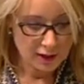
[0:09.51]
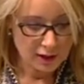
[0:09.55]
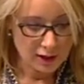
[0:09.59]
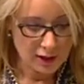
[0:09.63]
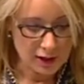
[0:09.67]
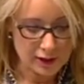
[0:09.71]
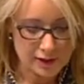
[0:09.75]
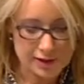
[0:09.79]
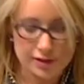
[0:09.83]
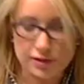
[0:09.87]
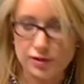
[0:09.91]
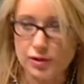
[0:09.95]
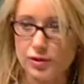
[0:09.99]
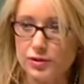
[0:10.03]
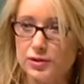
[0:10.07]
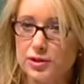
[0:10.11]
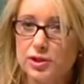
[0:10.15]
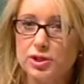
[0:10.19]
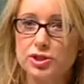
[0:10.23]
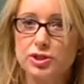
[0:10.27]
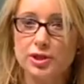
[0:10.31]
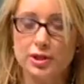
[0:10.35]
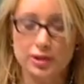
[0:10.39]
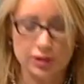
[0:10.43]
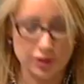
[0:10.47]
Ice
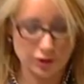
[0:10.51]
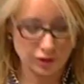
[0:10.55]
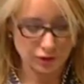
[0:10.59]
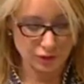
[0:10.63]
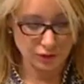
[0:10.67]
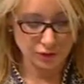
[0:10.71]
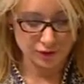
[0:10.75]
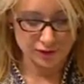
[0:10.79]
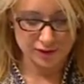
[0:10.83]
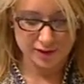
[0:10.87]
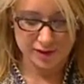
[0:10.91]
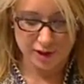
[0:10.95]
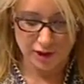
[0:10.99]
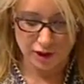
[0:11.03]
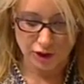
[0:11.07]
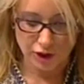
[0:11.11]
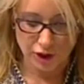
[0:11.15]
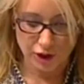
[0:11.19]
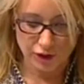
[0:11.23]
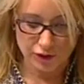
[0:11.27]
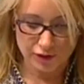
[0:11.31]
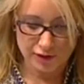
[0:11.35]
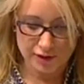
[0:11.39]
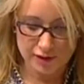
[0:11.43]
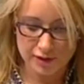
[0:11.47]
usage can cause
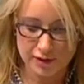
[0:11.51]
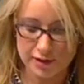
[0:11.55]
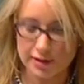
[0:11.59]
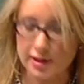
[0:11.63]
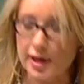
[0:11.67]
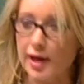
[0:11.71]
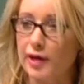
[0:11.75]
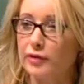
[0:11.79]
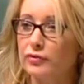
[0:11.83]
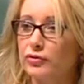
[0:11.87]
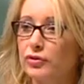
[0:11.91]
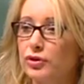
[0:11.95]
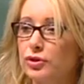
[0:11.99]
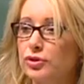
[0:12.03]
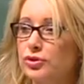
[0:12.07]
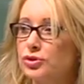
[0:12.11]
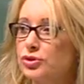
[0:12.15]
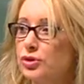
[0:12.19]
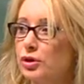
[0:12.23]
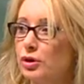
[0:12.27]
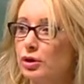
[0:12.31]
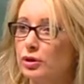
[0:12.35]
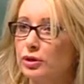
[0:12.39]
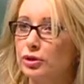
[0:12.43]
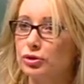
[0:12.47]
psychosis,
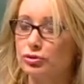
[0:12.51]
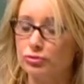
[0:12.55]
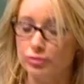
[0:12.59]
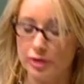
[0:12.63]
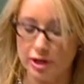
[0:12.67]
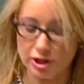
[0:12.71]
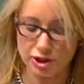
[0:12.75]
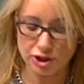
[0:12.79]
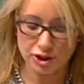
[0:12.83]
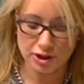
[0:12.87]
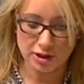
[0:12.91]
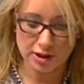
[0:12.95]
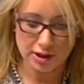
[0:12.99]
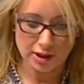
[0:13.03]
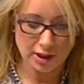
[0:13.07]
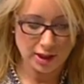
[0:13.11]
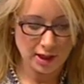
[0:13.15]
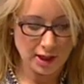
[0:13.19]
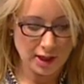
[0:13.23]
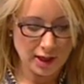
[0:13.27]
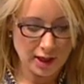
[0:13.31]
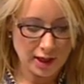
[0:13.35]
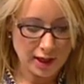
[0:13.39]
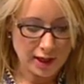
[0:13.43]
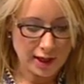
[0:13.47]
out-of-control aggression
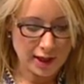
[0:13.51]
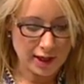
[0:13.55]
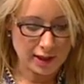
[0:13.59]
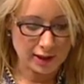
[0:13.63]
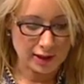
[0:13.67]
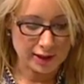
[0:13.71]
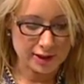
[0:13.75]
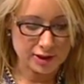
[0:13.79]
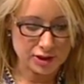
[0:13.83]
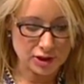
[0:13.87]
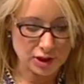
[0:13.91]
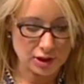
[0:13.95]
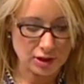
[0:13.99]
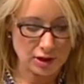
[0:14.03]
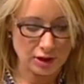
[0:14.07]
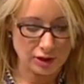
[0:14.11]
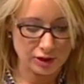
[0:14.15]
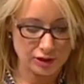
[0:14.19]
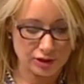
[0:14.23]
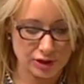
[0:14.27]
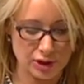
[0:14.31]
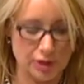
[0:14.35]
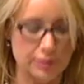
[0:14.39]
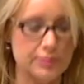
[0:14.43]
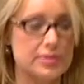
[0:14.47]
and lead to
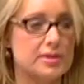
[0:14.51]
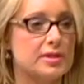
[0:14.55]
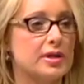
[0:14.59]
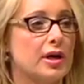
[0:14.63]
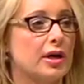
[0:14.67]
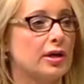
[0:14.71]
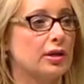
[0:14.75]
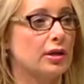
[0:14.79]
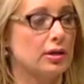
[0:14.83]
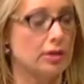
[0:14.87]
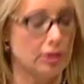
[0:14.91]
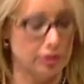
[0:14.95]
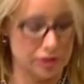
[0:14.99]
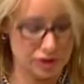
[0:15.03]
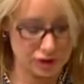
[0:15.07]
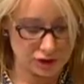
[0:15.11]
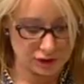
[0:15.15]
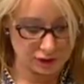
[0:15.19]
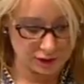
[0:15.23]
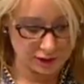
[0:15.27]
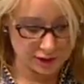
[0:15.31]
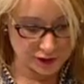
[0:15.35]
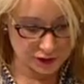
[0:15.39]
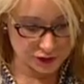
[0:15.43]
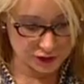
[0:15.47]
long-term
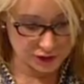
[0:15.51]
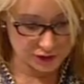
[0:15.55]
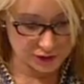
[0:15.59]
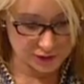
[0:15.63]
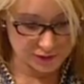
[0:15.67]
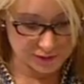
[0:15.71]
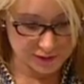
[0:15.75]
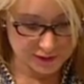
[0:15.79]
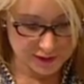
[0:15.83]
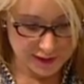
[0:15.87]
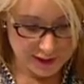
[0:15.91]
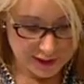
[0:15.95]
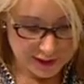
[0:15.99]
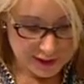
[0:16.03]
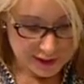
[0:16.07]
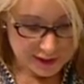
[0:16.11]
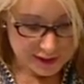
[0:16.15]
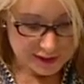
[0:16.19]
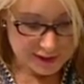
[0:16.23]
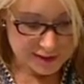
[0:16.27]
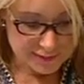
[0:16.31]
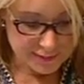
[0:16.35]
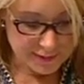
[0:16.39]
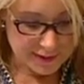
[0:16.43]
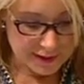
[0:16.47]
psychological issues.
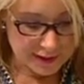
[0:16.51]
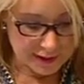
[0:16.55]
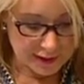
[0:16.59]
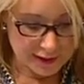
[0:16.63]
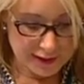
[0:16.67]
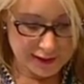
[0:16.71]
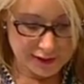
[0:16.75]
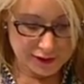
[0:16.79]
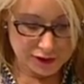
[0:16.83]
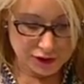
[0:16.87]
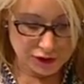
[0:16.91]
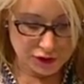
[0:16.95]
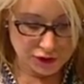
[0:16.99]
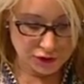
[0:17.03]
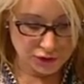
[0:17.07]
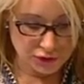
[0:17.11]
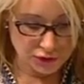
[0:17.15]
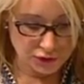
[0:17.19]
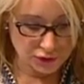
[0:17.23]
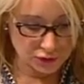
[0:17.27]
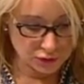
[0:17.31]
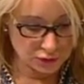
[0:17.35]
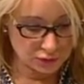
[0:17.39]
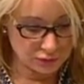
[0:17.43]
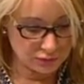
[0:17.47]
It's been linked
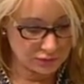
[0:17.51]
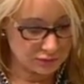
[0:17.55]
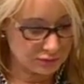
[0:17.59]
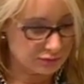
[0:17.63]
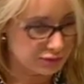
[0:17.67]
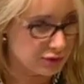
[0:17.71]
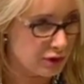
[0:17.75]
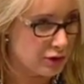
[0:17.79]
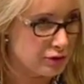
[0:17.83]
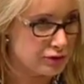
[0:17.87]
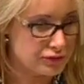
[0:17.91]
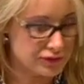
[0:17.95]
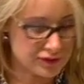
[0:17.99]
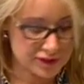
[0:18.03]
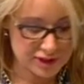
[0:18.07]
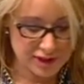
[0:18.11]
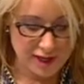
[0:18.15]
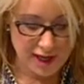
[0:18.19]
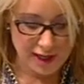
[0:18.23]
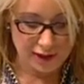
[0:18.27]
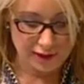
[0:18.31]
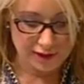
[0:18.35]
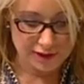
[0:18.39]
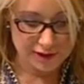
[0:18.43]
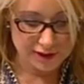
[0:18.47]
to road
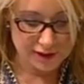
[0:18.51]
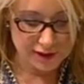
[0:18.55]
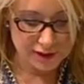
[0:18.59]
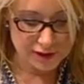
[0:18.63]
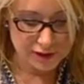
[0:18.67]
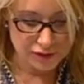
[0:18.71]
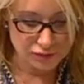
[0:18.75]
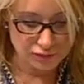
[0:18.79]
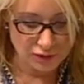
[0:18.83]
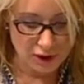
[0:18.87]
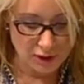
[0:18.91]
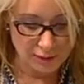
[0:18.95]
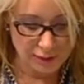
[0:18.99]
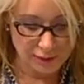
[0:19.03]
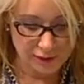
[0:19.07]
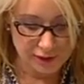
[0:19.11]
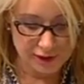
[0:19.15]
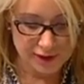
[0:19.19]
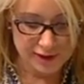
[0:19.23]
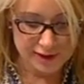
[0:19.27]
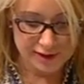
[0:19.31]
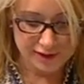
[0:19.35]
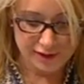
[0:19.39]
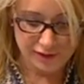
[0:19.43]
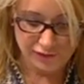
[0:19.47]
fatalities,
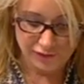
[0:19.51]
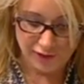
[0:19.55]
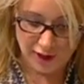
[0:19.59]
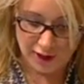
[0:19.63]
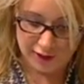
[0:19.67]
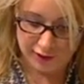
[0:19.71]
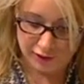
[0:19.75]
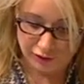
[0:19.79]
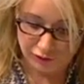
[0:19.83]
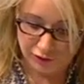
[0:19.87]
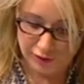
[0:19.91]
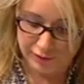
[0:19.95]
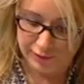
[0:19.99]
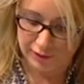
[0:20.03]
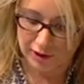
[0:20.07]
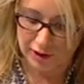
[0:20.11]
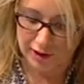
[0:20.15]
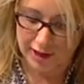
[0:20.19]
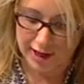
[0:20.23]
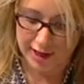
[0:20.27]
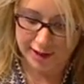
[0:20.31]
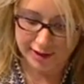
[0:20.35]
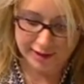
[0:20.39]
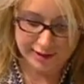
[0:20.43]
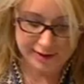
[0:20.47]
robberies and violent criminal
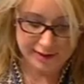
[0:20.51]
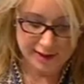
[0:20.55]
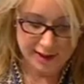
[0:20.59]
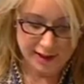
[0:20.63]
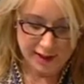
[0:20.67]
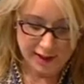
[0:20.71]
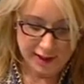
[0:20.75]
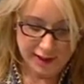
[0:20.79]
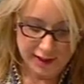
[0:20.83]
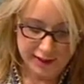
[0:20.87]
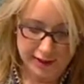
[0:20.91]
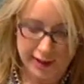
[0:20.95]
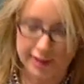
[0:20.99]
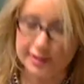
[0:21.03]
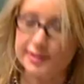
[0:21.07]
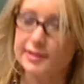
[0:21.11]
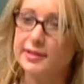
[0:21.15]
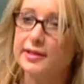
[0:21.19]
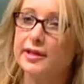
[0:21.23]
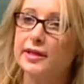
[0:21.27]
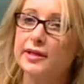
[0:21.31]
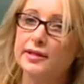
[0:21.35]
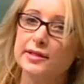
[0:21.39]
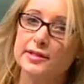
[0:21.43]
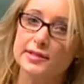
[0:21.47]
acts against
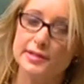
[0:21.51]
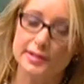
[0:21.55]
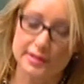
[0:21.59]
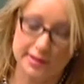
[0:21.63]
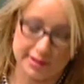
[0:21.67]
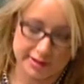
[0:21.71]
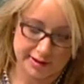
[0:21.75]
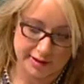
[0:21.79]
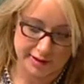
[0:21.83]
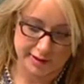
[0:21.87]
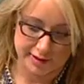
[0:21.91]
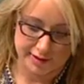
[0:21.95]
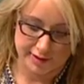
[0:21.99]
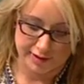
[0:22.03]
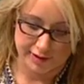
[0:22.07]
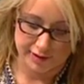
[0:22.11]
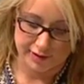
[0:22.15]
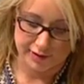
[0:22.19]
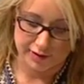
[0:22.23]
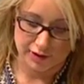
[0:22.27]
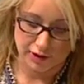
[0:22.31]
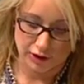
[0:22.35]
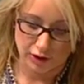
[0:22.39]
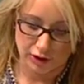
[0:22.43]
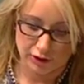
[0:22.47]
innocent
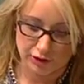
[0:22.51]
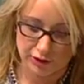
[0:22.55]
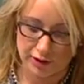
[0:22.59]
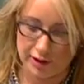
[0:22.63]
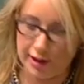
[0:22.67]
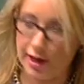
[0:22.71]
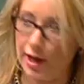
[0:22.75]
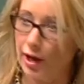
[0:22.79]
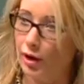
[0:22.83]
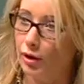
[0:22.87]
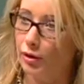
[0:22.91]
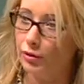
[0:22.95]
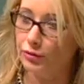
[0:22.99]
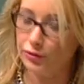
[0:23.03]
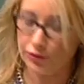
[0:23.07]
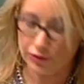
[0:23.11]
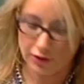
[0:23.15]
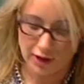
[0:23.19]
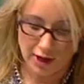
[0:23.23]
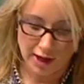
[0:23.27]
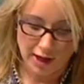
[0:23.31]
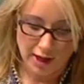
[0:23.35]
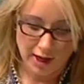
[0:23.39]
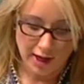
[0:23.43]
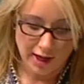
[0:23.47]
citizens, including health
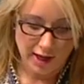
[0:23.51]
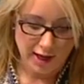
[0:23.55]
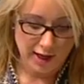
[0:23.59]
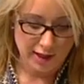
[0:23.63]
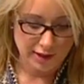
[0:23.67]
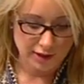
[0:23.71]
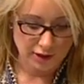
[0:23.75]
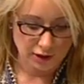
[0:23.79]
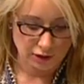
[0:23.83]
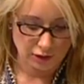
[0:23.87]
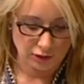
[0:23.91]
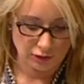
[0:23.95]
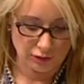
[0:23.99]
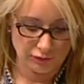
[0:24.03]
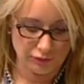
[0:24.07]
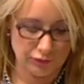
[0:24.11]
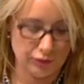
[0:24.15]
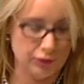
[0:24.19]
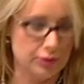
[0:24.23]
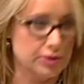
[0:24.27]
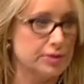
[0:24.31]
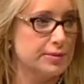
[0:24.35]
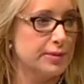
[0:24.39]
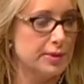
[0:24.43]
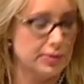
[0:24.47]
and law
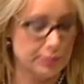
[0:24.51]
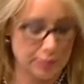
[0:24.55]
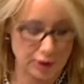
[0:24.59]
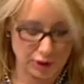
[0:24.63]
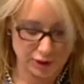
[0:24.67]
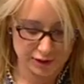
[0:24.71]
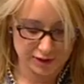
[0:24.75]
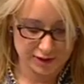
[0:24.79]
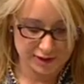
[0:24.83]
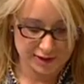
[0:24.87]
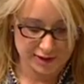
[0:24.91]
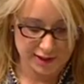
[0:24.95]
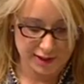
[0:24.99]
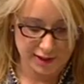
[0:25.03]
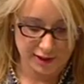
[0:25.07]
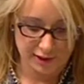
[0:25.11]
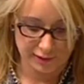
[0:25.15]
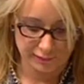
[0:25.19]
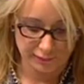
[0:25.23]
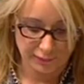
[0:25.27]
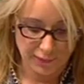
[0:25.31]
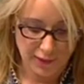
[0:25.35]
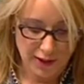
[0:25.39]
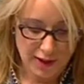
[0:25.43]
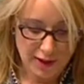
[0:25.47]
enforcement
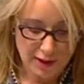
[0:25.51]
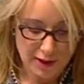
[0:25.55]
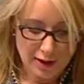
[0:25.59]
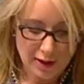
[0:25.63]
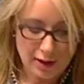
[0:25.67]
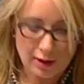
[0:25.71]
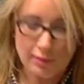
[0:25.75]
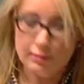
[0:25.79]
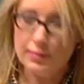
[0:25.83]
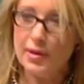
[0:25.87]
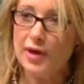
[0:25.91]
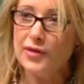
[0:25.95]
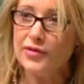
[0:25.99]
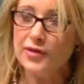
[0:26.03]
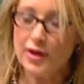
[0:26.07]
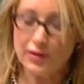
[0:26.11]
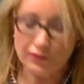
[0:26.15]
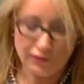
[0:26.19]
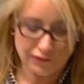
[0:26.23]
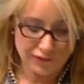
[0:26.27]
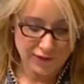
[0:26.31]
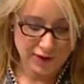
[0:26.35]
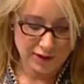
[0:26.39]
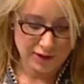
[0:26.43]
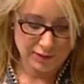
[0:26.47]
personnel.
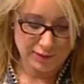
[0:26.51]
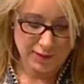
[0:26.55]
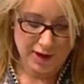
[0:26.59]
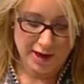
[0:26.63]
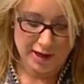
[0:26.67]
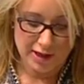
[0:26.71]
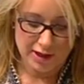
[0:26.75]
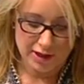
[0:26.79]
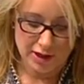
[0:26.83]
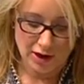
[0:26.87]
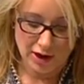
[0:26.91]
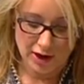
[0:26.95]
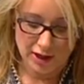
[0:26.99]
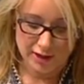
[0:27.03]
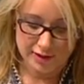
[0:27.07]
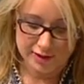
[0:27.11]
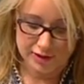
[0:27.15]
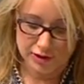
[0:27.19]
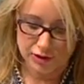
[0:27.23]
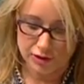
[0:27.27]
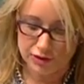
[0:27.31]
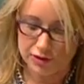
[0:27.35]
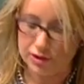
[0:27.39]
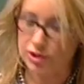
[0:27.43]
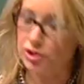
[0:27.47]
Methamphetamine and ice
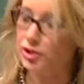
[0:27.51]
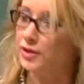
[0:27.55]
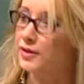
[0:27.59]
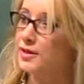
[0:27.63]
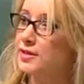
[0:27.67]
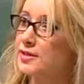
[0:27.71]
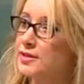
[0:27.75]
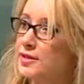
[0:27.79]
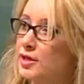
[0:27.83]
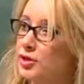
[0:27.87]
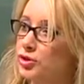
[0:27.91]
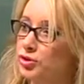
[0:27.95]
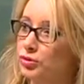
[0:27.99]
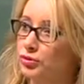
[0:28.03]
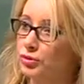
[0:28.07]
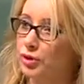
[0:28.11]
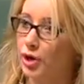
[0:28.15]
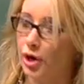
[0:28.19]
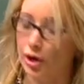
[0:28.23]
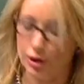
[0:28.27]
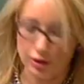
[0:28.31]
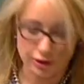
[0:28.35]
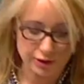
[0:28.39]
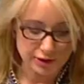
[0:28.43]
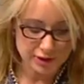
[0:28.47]
usage on the Central
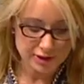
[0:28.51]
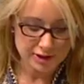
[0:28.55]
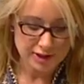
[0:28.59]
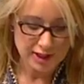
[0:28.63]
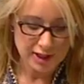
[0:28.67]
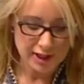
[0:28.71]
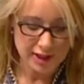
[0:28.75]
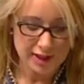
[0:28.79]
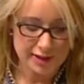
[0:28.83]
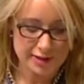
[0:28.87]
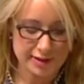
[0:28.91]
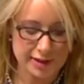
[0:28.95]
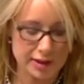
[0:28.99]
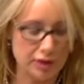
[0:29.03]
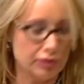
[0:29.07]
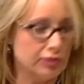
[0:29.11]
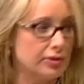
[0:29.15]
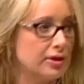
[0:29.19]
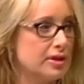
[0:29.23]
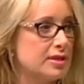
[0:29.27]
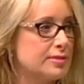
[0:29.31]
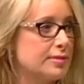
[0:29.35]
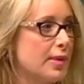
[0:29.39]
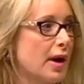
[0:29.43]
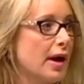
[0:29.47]
Coast has
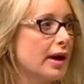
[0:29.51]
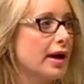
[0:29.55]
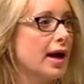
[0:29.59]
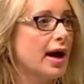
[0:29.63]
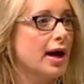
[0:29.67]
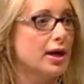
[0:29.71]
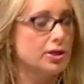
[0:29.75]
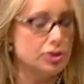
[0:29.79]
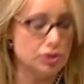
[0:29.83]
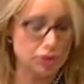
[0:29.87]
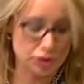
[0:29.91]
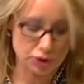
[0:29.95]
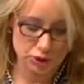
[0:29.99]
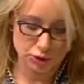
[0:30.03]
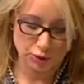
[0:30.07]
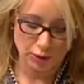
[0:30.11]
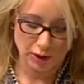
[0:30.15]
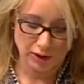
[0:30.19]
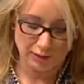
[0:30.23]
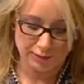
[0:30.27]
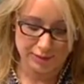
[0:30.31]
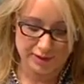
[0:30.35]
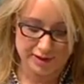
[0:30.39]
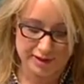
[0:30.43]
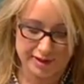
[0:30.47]
increased by
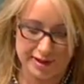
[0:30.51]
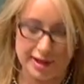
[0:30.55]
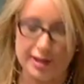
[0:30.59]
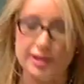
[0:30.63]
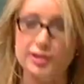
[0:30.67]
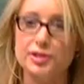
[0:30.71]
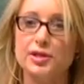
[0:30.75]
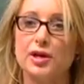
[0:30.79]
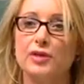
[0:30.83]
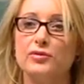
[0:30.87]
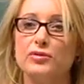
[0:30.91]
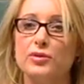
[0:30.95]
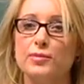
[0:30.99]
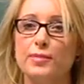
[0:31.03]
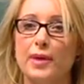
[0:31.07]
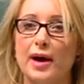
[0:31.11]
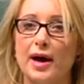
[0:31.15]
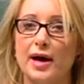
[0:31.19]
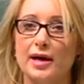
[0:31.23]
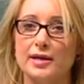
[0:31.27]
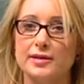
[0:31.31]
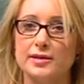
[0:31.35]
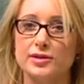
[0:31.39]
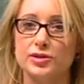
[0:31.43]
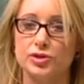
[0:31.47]
112% over the
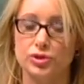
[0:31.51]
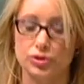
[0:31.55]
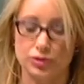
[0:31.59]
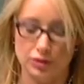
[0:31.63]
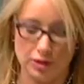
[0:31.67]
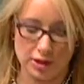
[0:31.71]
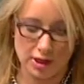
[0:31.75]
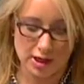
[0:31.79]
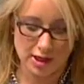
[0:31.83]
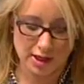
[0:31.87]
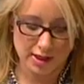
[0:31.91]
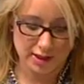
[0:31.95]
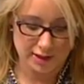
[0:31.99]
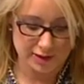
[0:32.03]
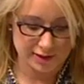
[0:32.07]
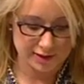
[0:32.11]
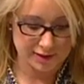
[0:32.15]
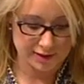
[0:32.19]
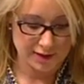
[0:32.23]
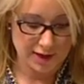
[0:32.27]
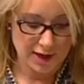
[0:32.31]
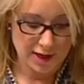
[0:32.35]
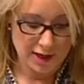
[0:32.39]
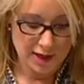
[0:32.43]
past 2 years.